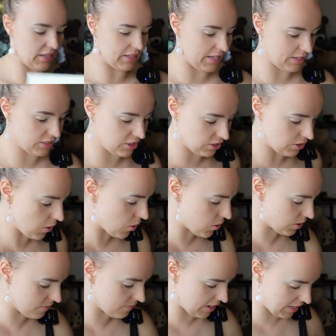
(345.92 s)
in there, so
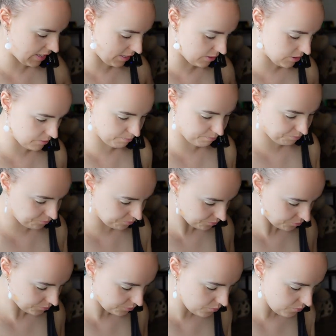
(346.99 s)
convenient.
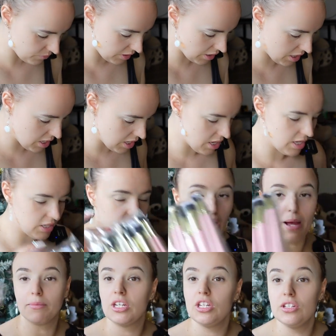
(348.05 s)
So
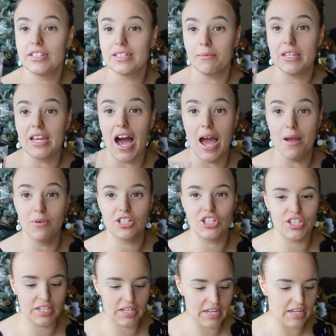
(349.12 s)
I'm gonna use some of the eye
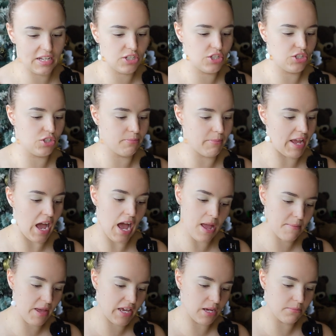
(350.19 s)
brushes in here to do my
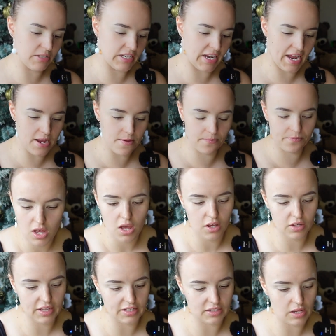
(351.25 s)
eye makeup today.
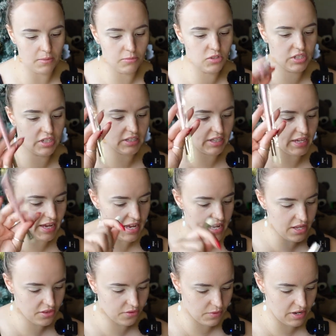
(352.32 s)
Okay, so I'm using the
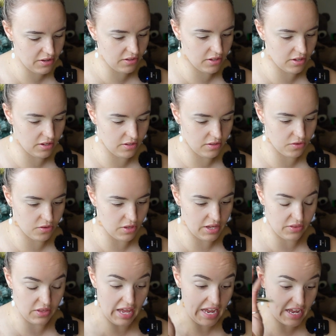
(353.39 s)
E30,
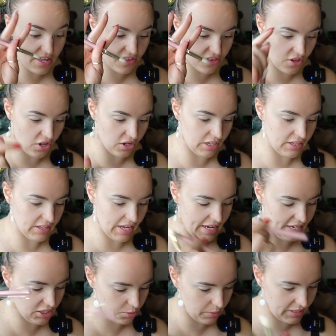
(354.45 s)
the
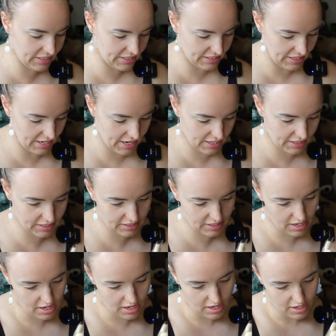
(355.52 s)
E26,
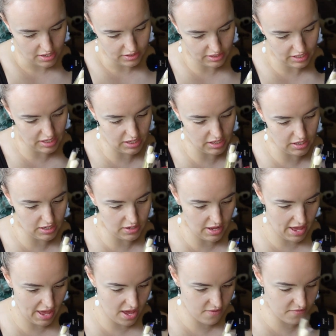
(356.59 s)
the
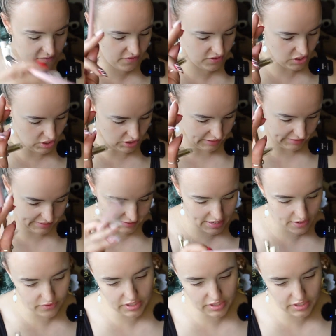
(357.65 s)
F37,